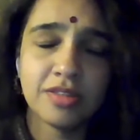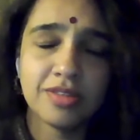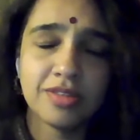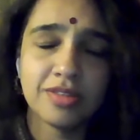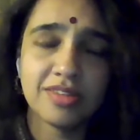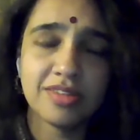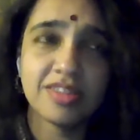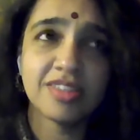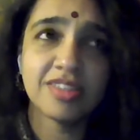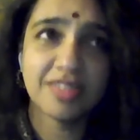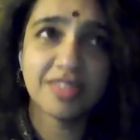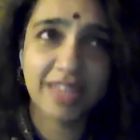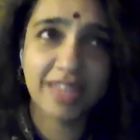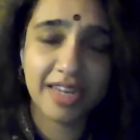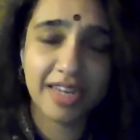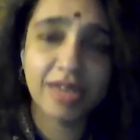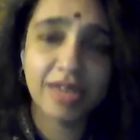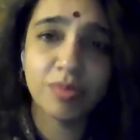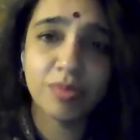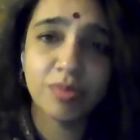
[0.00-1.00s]
the
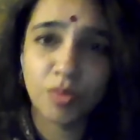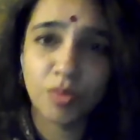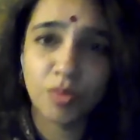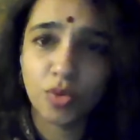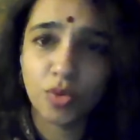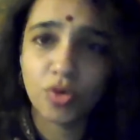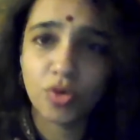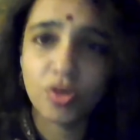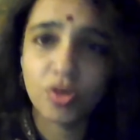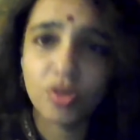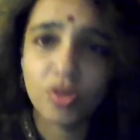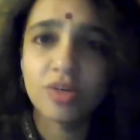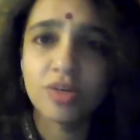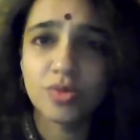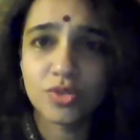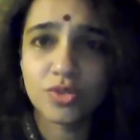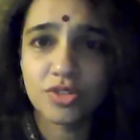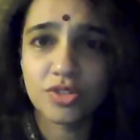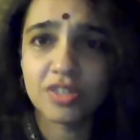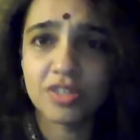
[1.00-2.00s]
second book
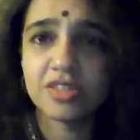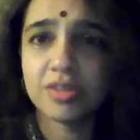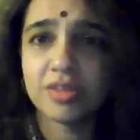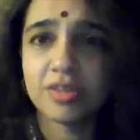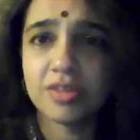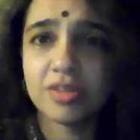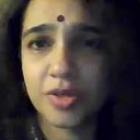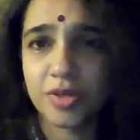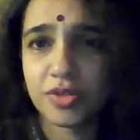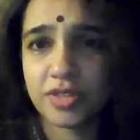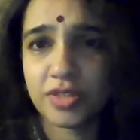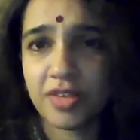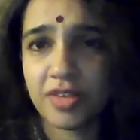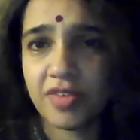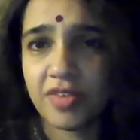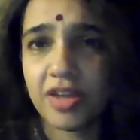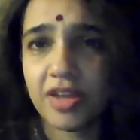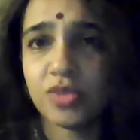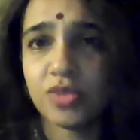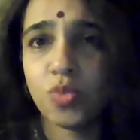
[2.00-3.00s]
was written because I
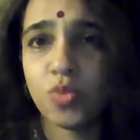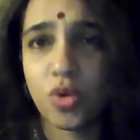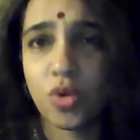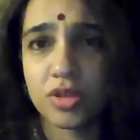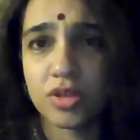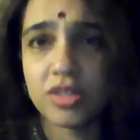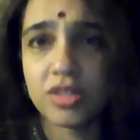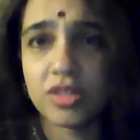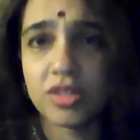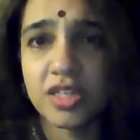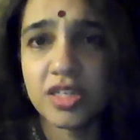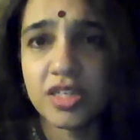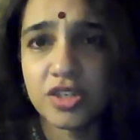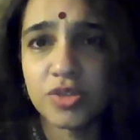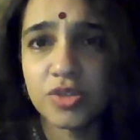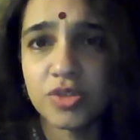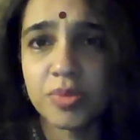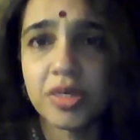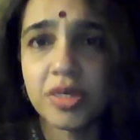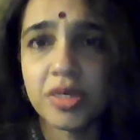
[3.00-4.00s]
felt water needed
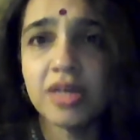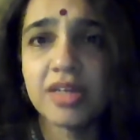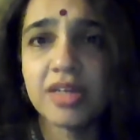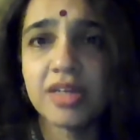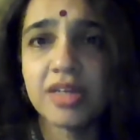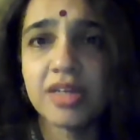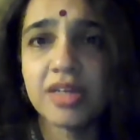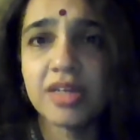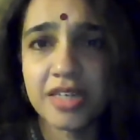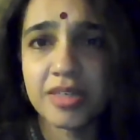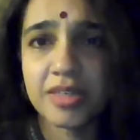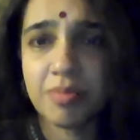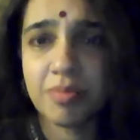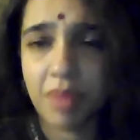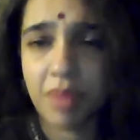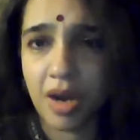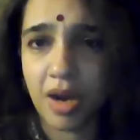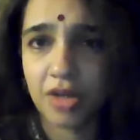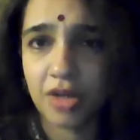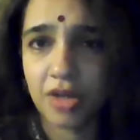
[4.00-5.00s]
to be a greater
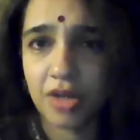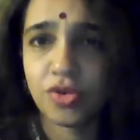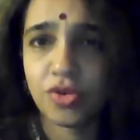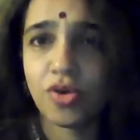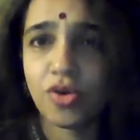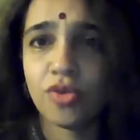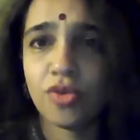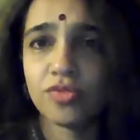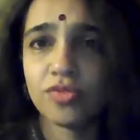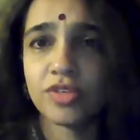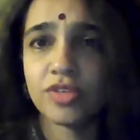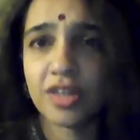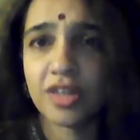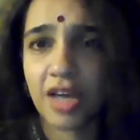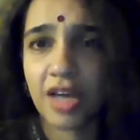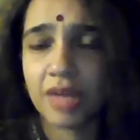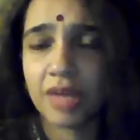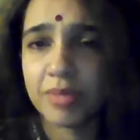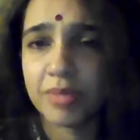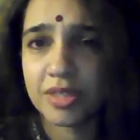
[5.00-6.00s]
part of the
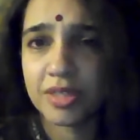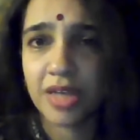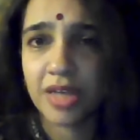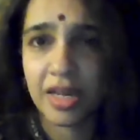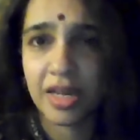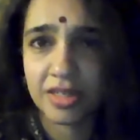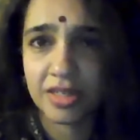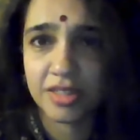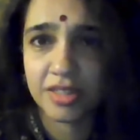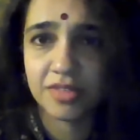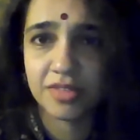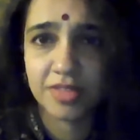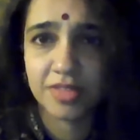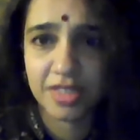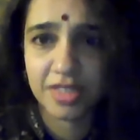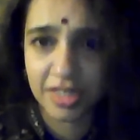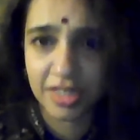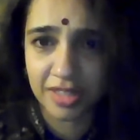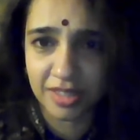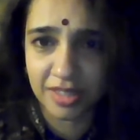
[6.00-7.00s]
climate narrative in
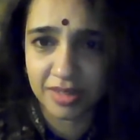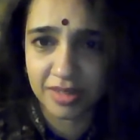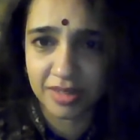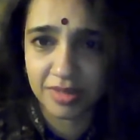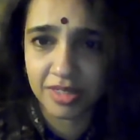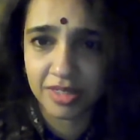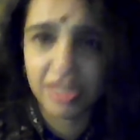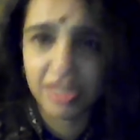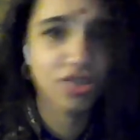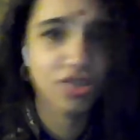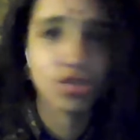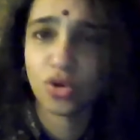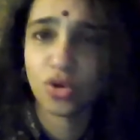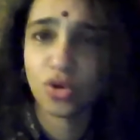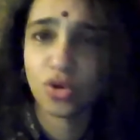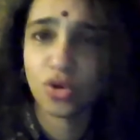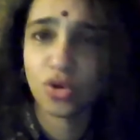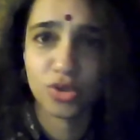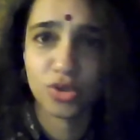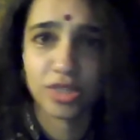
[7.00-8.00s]
India. It's
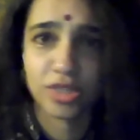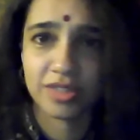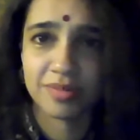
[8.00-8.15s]
not today,